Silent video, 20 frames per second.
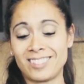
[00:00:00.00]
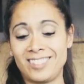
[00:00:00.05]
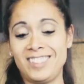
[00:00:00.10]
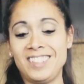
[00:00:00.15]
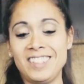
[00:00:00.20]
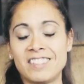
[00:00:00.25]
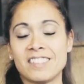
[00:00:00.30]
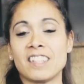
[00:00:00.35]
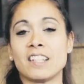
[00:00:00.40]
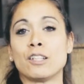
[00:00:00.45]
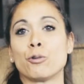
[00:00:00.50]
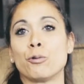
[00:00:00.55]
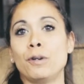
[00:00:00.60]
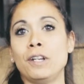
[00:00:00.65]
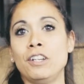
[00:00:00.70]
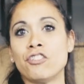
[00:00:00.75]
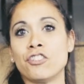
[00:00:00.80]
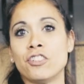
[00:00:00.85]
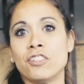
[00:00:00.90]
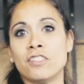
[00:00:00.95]

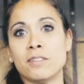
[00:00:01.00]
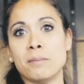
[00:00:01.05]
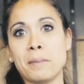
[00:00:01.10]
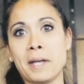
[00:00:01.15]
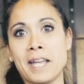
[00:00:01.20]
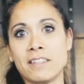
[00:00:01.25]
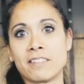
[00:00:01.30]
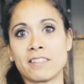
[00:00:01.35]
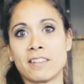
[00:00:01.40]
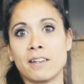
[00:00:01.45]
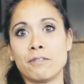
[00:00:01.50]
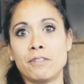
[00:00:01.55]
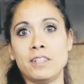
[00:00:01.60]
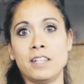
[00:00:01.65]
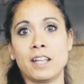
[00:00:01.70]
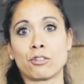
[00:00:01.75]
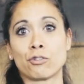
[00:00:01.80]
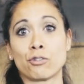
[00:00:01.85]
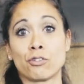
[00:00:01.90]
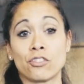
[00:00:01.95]
deceleration demands of
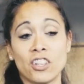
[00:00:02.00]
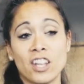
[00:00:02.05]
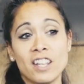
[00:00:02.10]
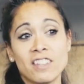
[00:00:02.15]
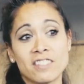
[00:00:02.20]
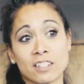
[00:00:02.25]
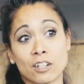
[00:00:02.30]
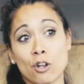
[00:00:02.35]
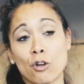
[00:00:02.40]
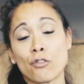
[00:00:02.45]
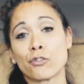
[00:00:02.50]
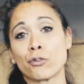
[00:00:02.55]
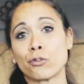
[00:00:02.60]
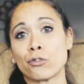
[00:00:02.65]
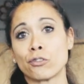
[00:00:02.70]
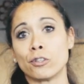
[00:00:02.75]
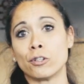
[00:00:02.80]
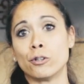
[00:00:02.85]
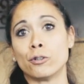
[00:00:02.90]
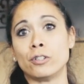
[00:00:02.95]
the exercise and also
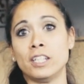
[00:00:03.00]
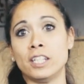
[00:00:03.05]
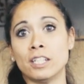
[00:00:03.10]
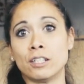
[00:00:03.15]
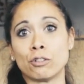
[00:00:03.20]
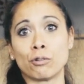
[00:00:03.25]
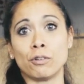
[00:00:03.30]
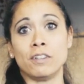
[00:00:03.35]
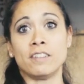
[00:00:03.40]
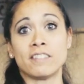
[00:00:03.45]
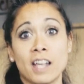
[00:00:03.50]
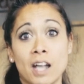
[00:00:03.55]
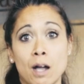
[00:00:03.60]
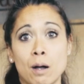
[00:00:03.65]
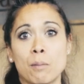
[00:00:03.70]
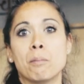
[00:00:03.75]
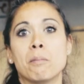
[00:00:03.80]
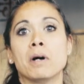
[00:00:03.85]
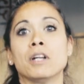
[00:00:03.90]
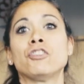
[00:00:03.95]
slowly increase
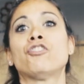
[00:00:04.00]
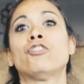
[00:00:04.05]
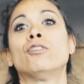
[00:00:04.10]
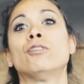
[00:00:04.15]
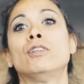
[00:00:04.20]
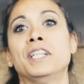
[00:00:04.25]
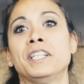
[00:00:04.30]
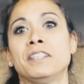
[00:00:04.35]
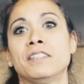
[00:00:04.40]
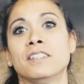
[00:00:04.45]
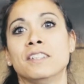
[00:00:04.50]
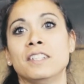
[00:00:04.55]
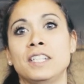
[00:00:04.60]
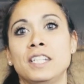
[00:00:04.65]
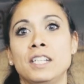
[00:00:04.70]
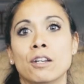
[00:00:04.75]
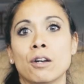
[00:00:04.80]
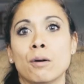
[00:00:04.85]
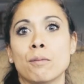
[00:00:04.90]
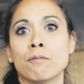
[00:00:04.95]
how much you let the
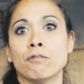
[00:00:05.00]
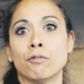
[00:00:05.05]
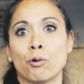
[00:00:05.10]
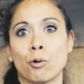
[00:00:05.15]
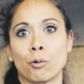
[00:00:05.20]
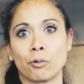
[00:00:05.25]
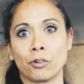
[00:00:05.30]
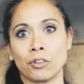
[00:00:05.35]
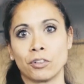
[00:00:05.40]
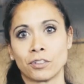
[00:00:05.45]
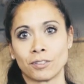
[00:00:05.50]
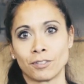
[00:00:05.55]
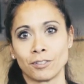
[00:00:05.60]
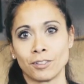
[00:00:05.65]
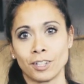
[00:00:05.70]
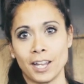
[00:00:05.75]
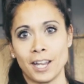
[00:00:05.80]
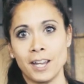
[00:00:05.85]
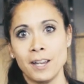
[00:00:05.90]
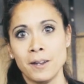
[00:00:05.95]
knee come forward,
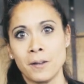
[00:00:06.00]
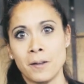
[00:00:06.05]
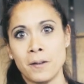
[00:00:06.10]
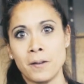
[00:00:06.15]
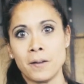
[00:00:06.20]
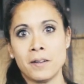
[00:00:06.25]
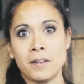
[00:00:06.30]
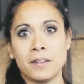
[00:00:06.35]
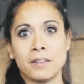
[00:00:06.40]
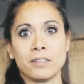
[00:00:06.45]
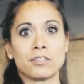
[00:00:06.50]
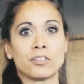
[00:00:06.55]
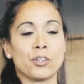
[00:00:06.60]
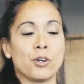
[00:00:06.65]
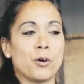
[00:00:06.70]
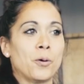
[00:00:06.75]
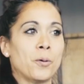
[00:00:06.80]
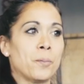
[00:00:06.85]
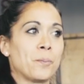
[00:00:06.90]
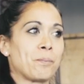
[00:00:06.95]
okay?
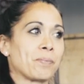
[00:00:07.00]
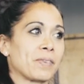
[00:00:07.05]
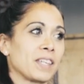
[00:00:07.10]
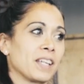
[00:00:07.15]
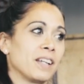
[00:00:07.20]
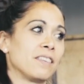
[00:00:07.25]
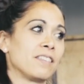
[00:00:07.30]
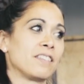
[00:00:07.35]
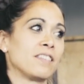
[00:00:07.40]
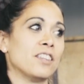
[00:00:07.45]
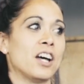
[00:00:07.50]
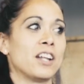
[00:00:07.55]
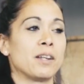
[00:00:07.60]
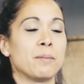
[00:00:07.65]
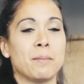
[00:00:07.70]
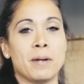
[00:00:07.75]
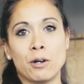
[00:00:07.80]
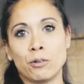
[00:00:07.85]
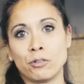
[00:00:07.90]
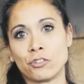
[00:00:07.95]
So it's not
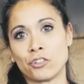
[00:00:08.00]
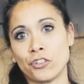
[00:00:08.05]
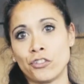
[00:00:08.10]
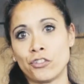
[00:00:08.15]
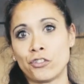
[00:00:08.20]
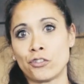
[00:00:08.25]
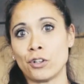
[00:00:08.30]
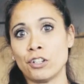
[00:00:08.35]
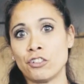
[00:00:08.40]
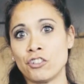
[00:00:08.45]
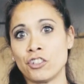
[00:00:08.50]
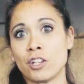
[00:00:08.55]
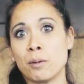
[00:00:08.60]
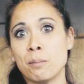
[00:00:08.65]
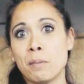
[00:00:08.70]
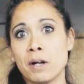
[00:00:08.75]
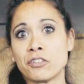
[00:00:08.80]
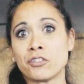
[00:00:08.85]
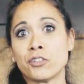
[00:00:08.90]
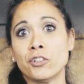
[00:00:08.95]
about just stretching a
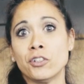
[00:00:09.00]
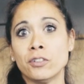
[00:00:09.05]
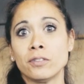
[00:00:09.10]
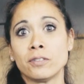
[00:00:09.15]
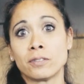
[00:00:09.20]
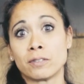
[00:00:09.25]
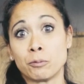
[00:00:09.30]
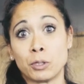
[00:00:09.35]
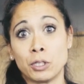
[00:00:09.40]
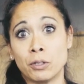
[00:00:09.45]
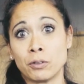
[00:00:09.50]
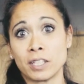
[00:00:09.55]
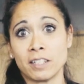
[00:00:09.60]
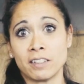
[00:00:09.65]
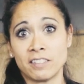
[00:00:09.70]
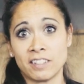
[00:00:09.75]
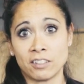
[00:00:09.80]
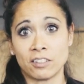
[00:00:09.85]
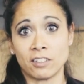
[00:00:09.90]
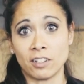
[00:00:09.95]
muscle. We don't
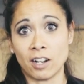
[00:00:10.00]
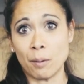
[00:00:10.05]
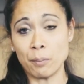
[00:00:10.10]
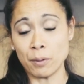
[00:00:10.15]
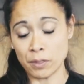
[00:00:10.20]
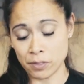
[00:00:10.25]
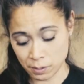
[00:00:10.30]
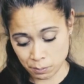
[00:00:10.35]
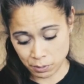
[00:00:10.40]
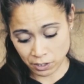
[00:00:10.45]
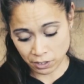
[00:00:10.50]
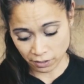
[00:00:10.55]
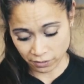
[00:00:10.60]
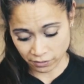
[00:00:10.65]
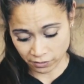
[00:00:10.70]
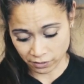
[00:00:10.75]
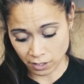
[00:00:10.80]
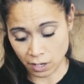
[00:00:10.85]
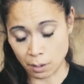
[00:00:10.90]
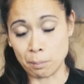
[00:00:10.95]
get tendinopathy
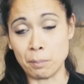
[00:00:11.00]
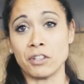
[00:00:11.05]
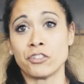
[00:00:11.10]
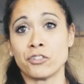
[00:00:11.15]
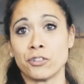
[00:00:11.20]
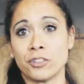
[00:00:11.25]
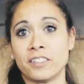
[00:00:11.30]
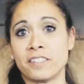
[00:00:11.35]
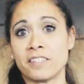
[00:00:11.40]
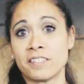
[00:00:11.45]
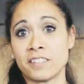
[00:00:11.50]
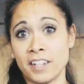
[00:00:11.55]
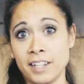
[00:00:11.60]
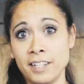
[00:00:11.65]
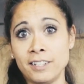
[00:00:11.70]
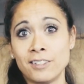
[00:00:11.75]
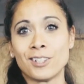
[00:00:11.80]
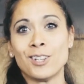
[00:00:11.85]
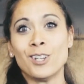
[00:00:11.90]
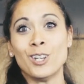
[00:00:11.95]
because a muscle is
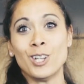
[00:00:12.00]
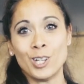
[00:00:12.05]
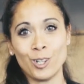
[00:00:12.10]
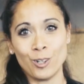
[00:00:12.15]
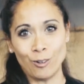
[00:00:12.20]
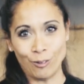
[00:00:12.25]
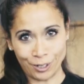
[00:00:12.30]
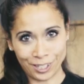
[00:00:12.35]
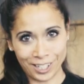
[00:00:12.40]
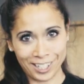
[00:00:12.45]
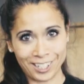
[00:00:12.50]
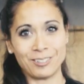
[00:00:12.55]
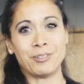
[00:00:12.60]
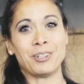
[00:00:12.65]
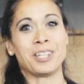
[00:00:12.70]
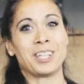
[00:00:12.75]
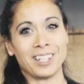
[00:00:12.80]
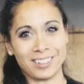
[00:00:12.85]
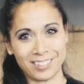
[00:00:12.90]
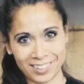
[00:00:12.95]
tight. We
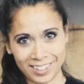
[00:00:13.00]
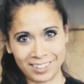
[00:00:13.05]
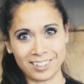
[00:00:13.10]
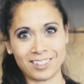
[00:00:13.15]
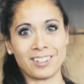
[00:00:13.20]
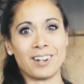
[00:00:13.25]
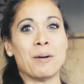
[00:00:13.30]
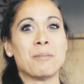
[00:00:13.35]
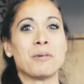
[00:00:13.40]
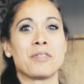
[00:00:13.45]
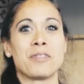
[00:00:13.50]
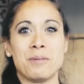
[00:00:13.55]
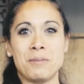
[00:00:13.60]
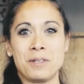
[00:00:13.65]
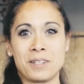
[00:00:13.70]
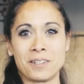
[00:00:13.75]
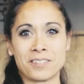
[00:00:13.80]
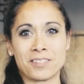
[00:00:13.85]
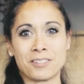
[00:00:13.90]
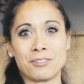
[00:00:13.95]
get tendinopathy
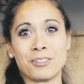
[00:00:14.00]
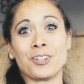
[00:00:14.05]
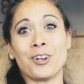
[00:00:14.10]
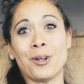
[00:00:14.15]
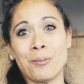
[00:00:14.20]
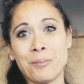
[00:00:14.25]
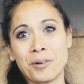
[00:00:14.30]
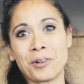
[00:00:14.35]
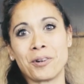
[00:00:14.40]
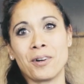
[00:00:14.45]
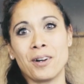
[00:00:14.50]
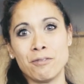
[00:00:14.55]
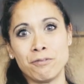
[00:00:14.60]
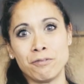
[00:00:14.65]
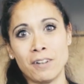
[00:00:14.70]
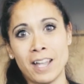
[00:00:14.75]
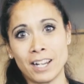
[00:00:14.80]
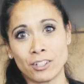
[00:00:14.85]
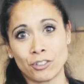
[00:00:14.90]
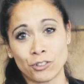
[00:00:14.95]
because of a number of
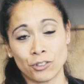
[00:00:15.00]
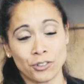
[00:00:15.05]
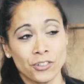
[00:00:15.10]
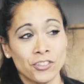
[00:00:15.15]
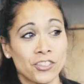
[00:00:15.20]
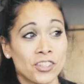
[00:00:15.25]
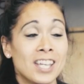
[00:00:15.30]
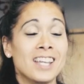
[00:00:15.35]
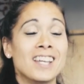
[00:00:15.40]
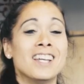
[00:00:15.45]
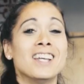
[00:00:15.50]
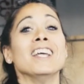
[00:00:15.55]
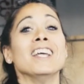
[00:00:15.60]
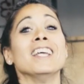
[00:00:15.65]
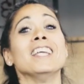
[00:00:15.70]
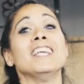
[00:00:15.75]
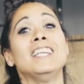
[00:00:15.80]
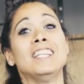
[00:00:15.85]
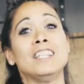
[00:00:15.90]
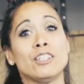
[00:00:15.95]
factors,
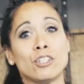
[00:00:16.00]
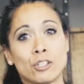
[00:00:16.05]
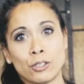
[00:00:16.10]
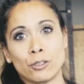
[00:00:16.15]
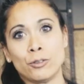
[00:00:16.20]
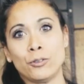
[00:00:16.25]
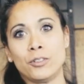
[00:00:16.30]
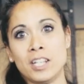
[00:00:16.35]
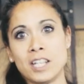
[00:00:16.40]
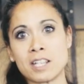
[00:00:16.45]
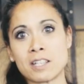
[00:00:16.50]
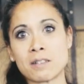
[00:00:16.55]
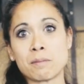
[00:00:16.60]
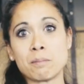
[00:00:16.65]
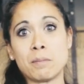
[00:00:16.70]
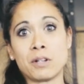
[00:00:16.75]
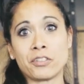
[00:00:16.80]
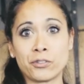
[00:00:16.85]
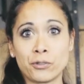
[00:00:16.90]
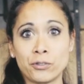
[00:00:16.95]
including
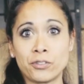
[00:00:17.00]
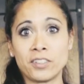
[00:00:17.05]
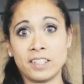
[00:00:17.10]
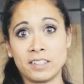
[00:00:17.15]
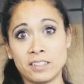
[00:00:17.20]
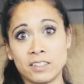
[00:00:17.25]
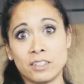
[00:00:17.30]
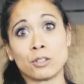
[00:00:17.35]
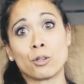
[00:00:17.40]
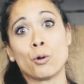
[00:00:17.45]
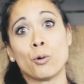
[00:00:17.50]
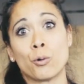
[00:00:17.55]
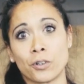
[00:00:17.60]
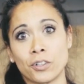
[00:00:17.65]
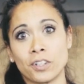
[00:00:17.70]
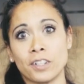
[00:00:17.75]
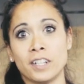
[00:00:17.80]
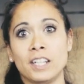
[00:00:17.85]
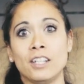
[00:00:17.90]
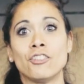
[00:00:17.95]
muscle tendon
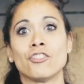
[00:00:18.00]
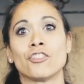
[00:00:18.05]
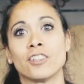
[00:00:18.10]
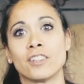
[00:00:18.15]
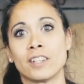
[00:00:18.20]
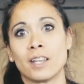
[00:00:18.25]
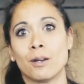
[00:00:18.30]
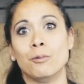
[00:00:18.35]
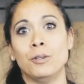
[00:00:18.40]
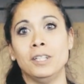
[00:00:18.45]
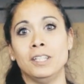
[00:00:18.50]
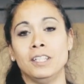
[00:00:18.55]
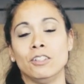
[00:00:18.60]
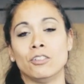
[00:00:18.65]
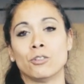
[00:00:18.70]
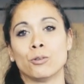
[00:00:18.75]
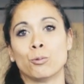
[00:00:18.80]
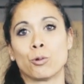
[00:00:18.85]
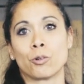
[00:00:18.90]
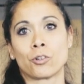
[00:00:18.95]
coordination that we
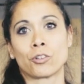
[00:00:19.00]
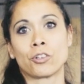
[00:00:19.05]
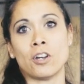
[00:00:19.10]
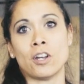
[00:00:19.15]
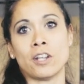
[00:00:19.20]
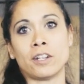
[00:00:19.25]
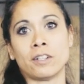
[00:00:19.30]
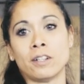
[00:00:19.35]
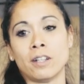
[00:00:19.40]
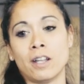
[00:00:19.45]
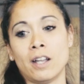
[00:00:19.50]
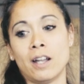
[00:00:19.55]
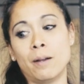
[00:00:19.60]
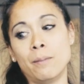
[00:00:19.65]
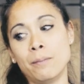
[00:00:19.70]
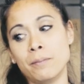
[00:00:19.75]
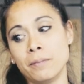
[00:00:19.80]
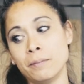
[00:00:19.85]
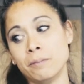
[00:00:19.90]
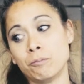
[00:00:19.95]
need to work on
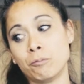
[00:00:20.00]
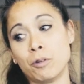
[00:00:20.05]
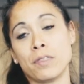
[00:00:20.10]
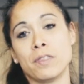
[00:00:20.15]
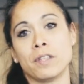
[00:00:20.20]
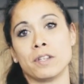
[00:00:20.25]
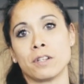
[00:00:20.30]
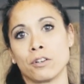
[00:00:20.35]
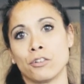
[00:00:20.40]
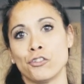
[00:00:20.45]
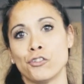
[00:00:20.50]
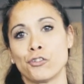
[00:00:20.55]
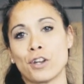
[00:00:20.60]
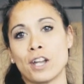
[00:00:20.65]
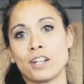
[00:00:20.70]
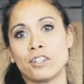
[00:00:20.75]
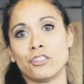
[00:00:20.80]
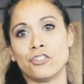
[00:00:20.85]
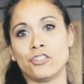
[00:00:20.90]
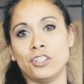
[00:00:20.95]
within our
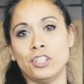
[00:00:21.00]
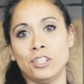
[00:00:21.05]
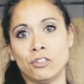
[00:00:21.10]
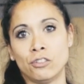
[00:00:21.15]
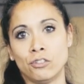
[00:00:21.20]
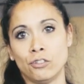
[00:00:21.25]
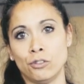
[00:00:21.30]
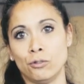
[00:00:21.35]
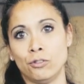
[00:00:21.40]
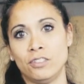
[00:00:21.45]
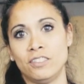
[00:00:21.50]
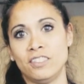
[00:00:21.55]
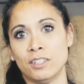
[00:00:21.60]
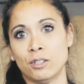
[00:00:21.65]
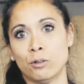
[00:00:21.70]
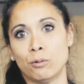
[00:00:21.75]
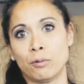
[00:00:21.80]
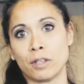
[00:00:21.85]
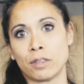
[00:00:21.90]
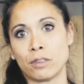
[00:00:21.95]
strategy to
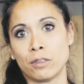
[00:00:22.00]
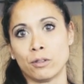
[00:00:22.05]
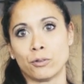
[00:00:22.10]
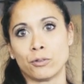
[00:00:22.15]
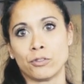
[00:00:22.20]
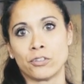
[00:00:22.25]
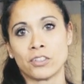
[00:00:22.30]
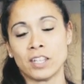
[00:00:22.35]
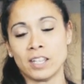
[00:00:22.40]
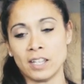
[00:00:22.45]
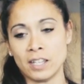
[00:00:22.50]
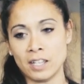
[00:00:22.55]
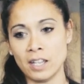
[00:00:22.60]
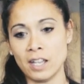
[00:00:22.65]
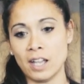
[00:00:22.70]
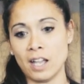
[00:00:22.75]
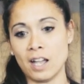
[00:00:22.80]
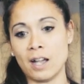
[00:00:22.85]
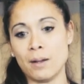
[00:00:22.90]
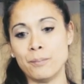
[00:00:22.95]
deal with those
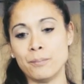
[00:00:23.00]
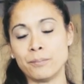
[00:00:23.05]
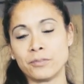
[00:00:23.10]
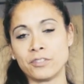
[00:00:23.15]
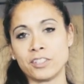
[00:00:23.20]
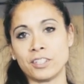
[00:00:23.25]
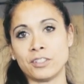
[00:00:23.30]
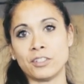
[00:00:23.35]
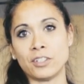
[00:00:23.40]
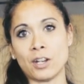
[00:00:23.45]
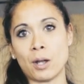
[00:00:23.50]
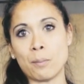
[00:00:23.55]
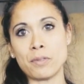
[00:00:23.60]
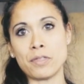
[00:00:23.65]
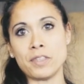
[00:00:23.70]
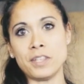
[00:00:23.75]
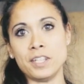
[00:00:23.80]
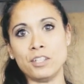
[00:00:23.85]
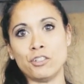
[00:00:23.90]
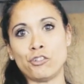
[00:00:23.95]

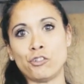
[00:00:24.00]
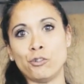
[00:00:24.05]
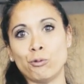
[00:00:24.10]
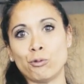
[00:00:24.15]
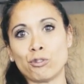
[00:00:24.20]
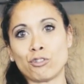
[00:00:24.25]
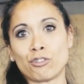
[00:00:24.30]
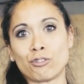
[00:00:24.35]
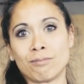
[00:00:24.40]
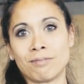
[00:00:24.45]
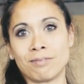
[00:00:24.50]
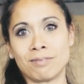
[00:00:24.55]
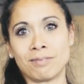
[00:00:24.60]
tendinopathy issues.